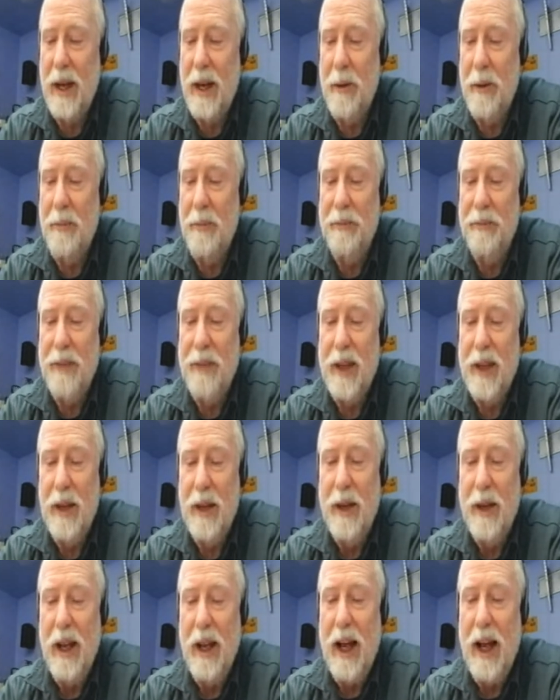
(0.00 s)
um,
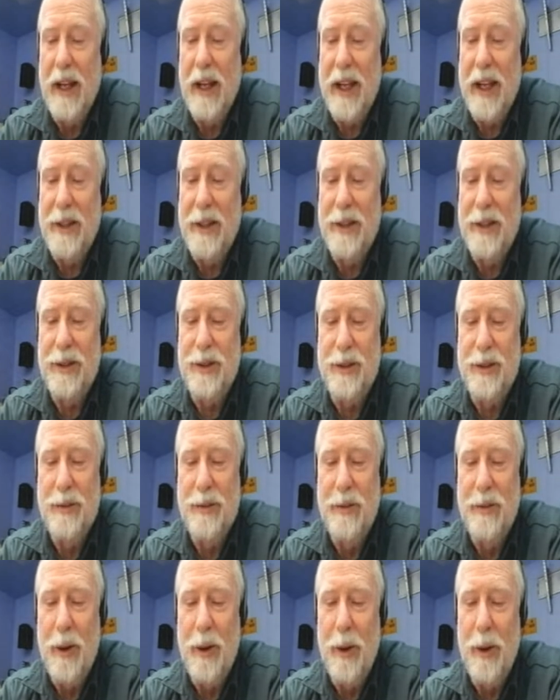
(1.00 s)
I guess
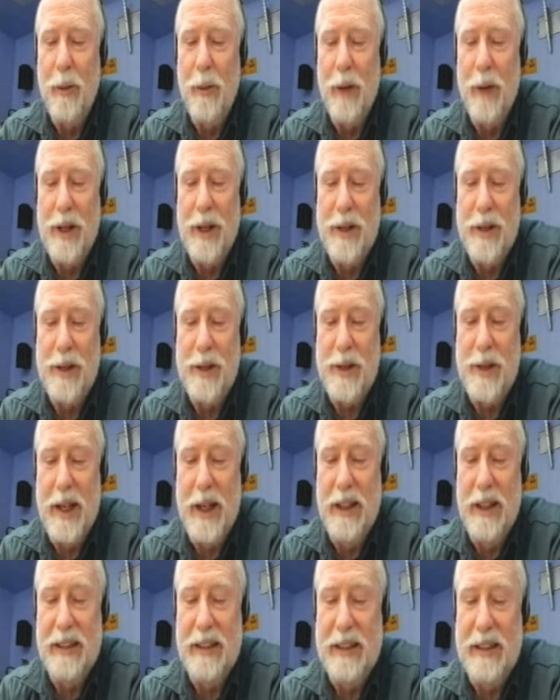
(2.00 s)
one of the
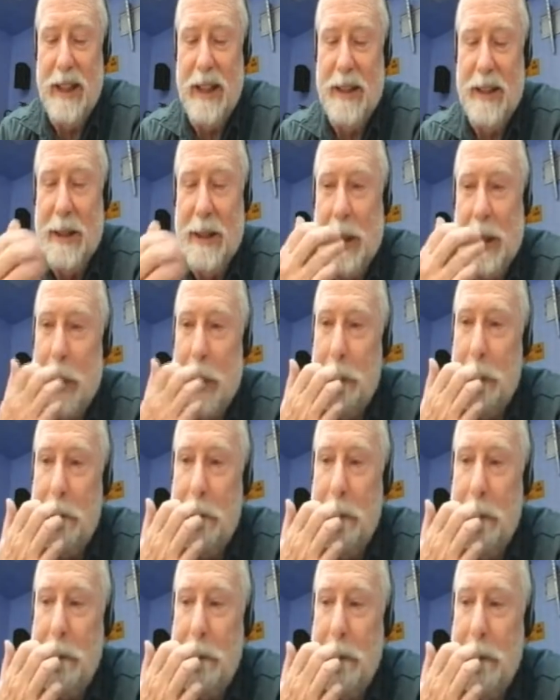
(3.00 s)
things that um,
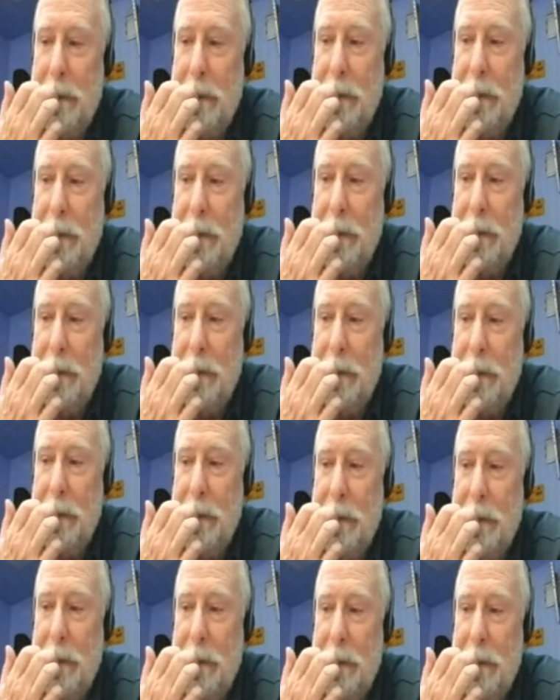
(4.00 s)
um,
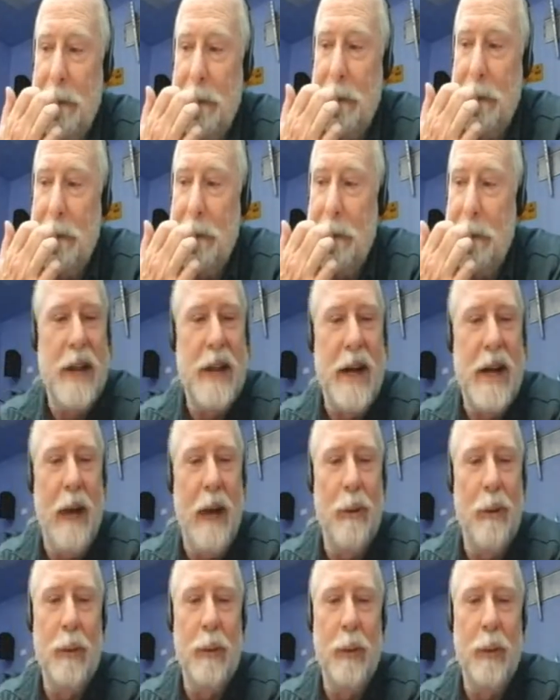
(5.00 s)
I've noticed now
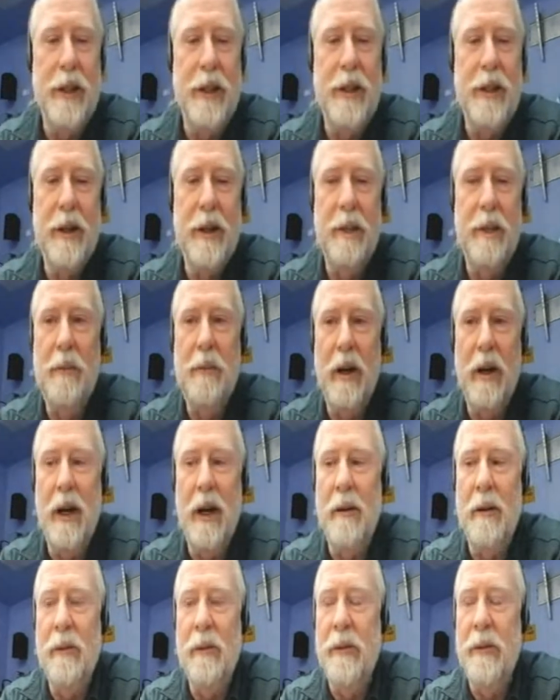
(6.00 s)
in winter, um,
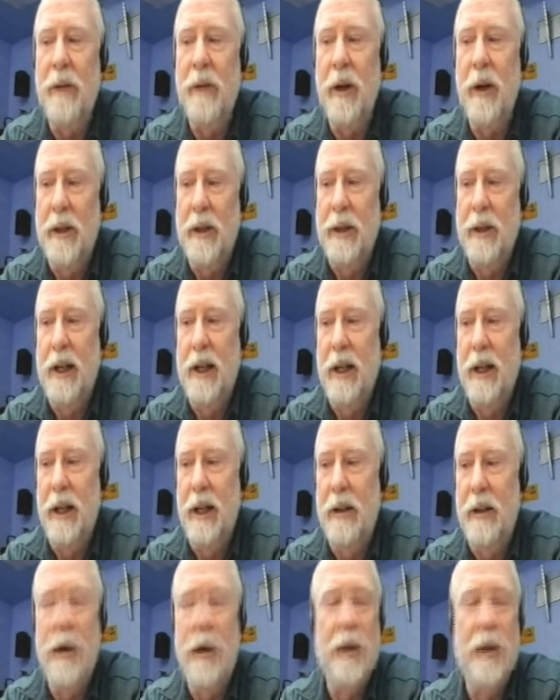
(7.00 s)
we've got uh, a
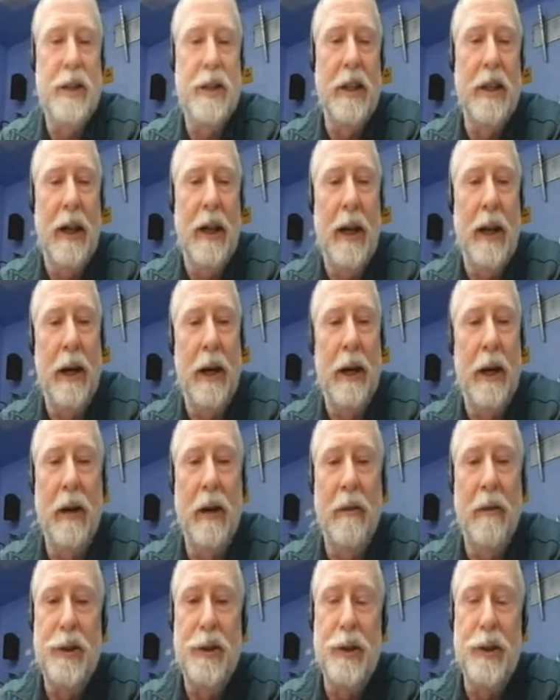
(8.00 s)
constant layer of
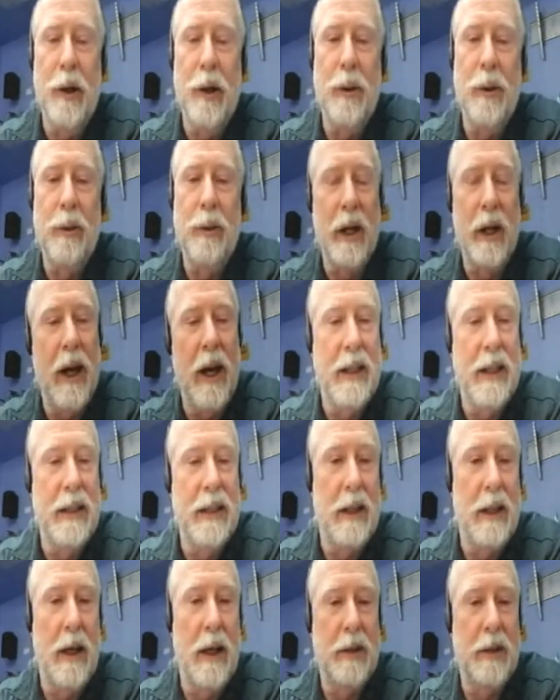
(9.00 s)
snow or ice
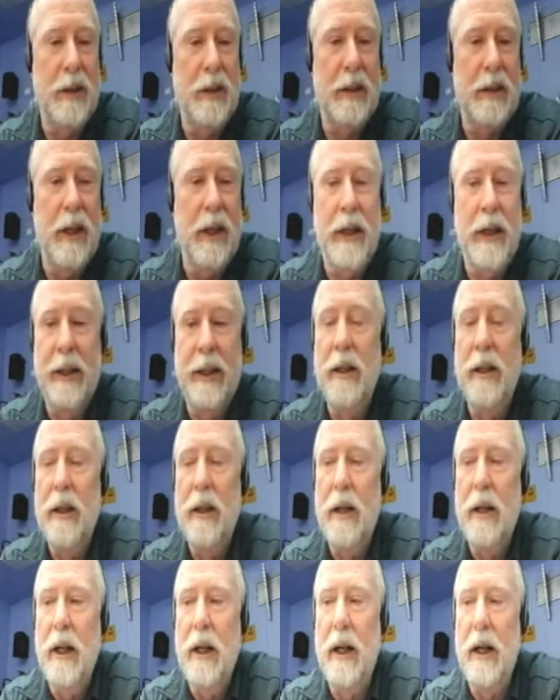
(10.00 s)
outside.
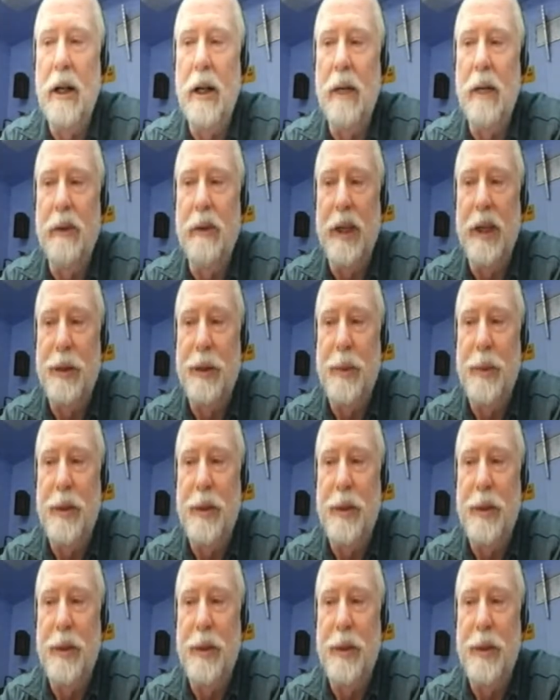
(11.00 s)
Uh, when there's been